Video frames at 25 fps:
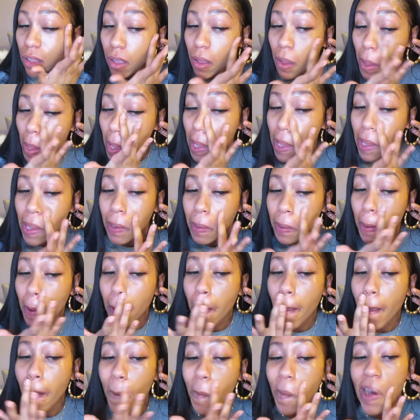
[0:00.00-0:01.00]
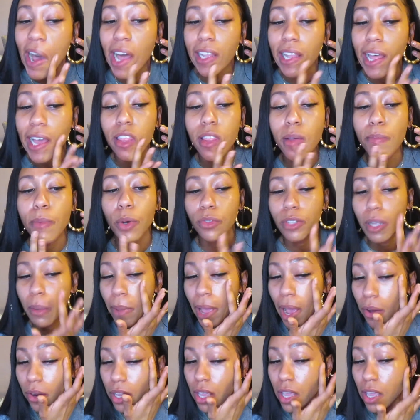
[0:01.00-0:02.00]
And what I like the most
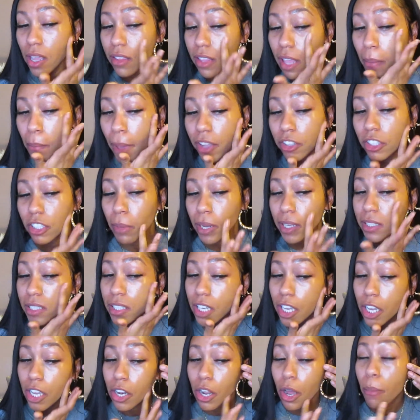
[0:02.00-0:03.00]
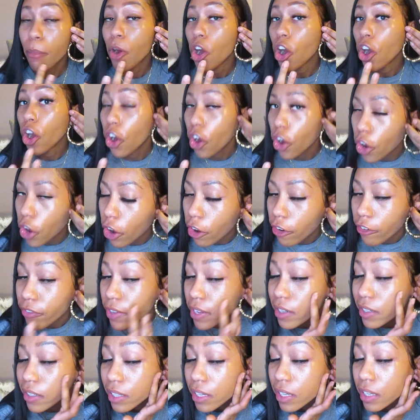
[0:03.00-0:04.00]
about it is it matches my skin
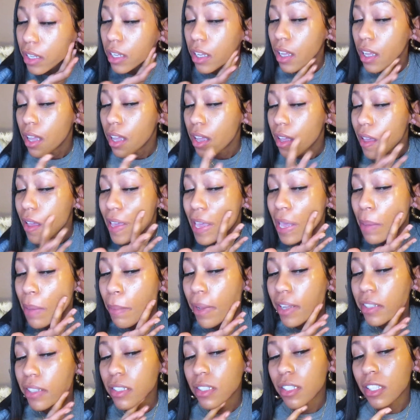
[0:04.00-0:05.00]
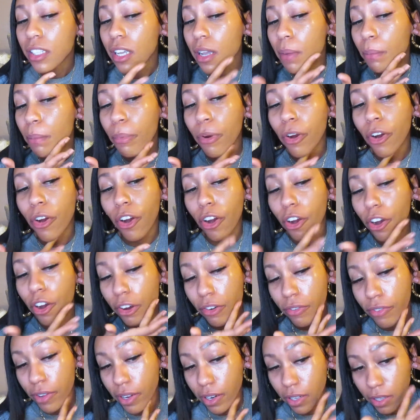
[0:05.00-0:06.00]
perfectly. It matches it
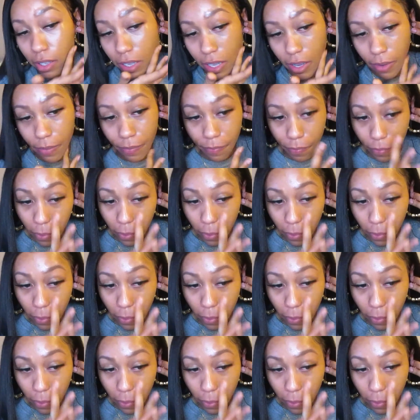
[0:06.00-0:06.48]
perfectly.